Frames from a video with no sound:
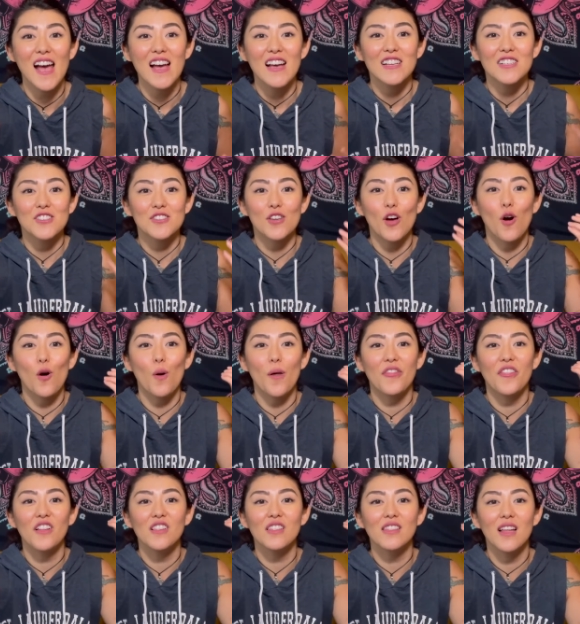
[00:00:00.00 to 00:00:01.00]
So
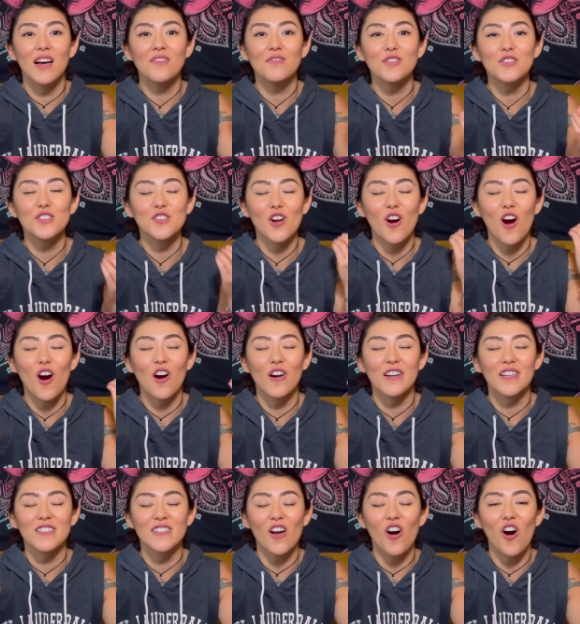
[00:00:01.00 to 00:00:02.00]
the Lovers card
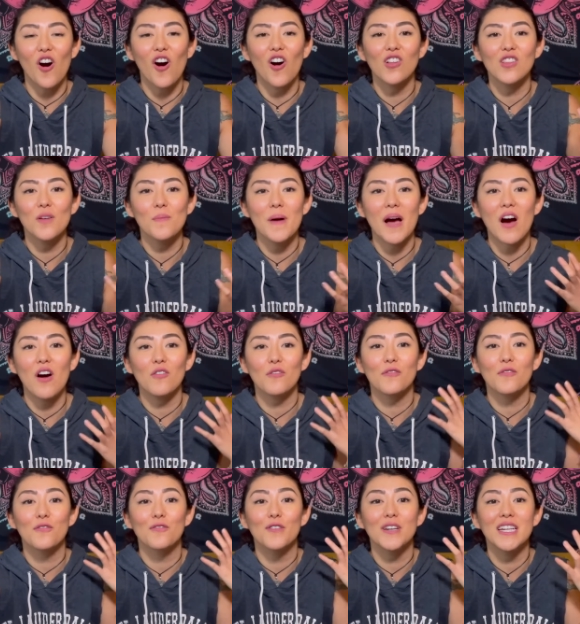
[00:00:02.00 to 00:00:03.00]
is all about
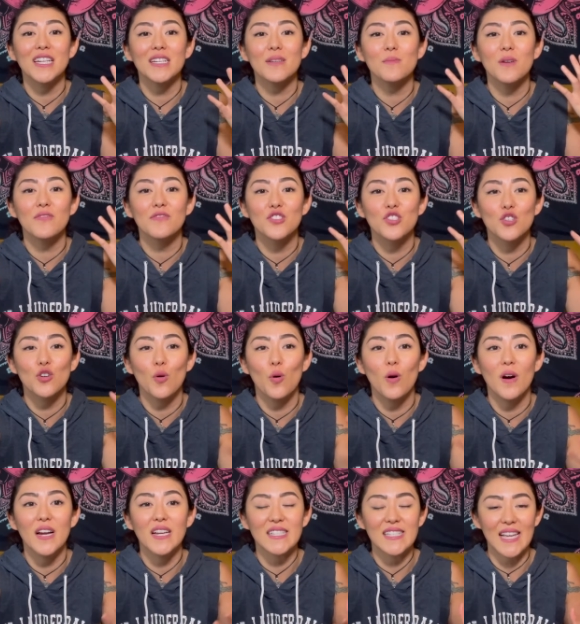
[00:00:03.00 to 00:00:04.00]
freedom of
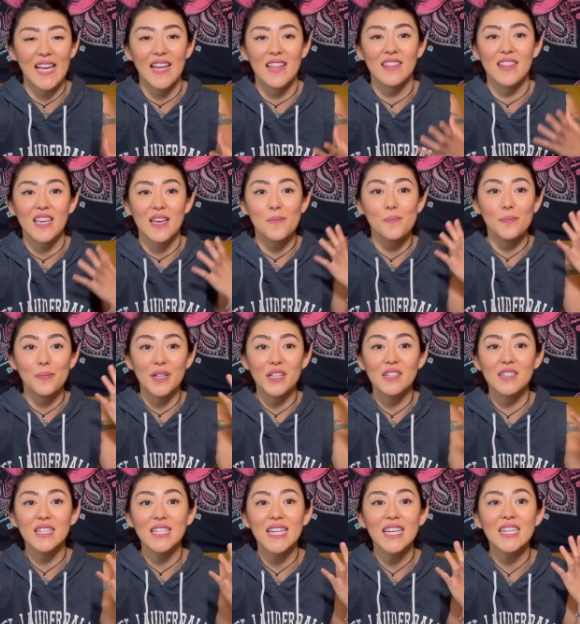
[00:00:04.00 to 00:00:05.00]
choice and the
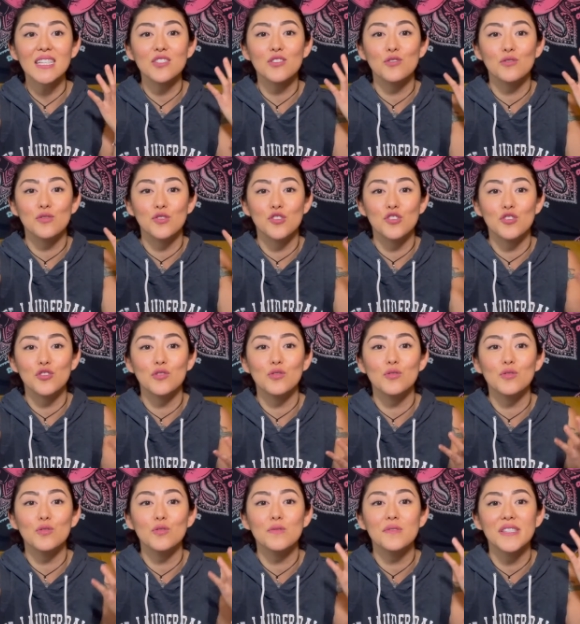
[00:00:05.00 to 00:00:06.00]
ability to
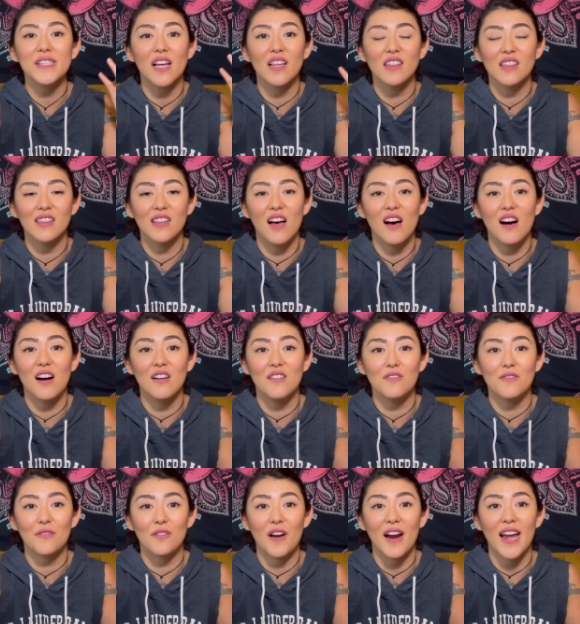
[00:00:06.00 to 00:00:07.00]
choose love,
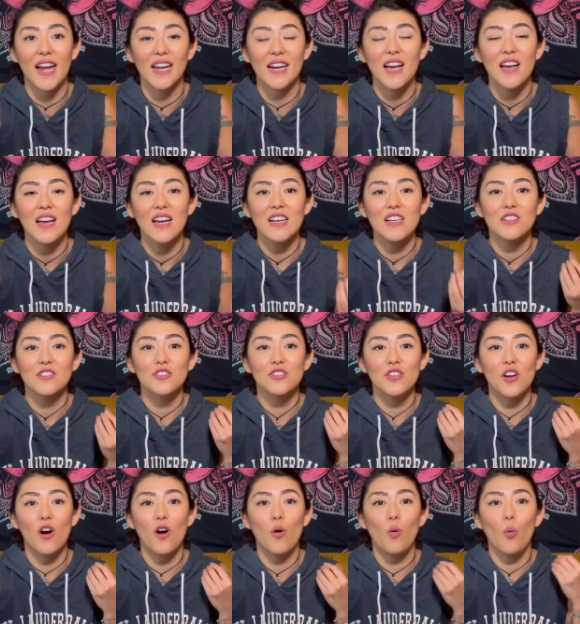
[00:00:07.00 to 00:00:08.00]
right?
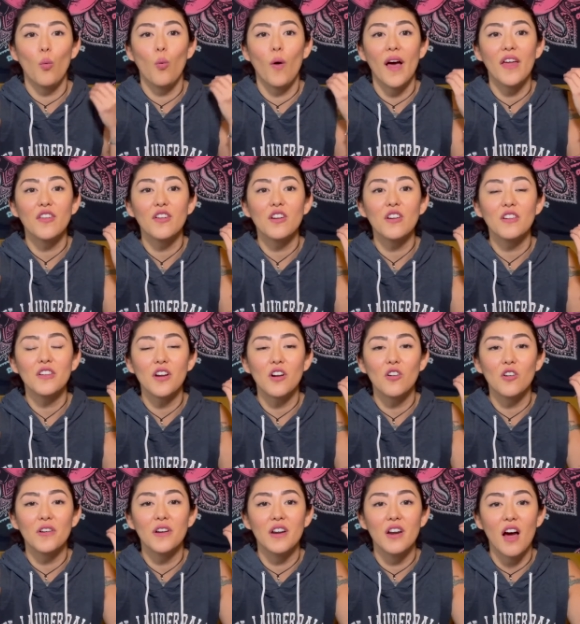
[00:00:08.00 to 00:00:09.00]
So whether
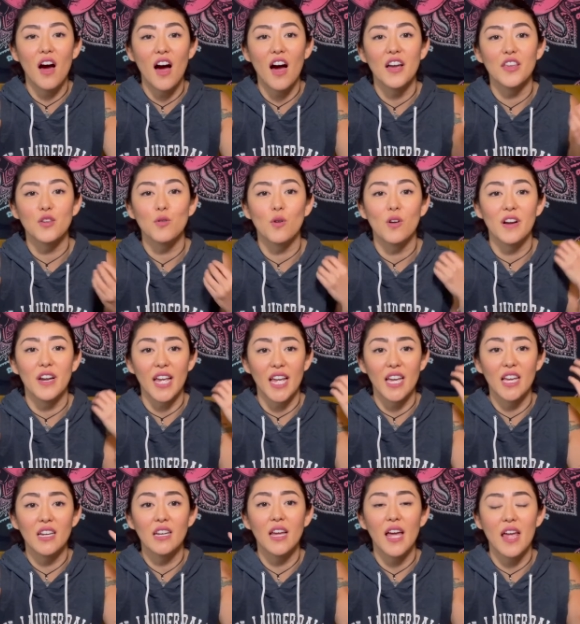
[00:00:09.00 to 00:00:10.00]
or not you're
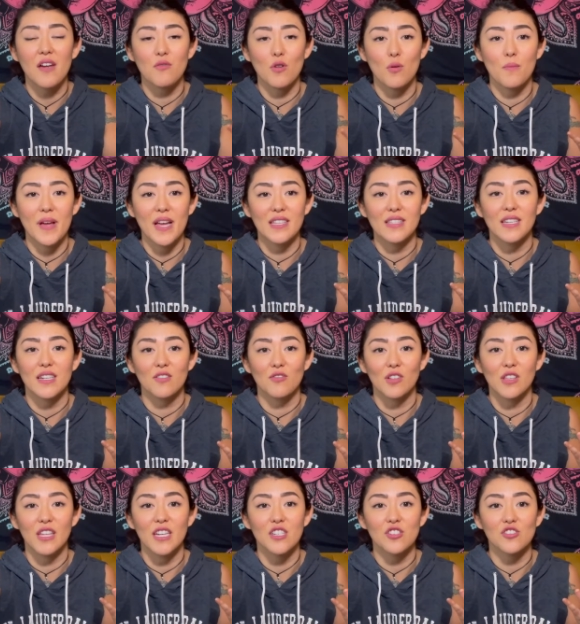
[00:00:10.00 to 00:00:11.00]
in a romantic
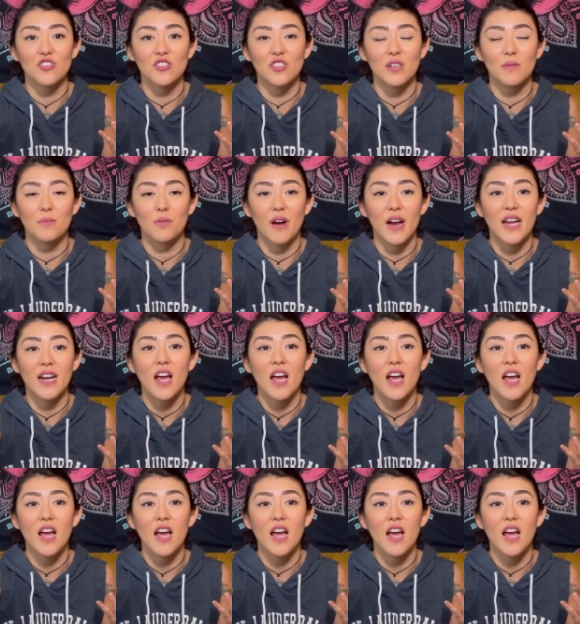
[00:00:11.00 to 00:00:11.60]
relationship, right,